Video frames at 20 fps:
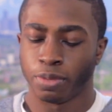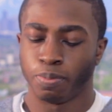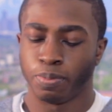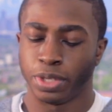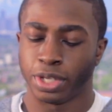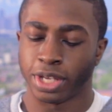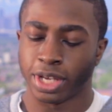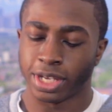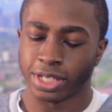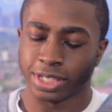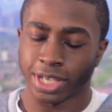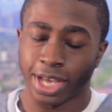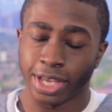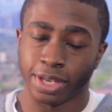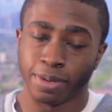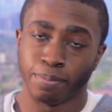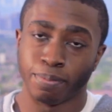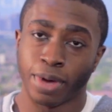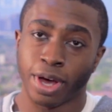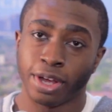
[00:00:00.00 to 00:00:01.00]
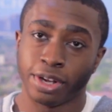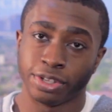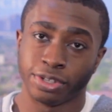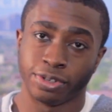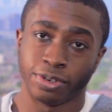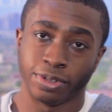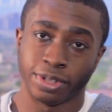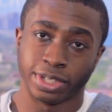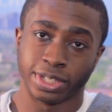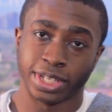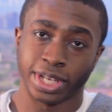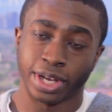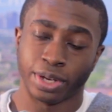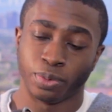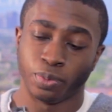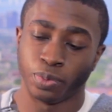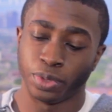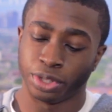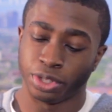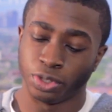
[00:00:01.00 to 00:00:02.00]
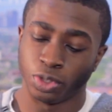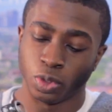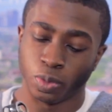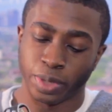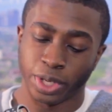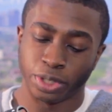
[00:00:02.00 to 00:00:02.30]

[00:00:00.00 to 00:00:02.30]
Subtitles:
because I can monitor the sound with the Zoom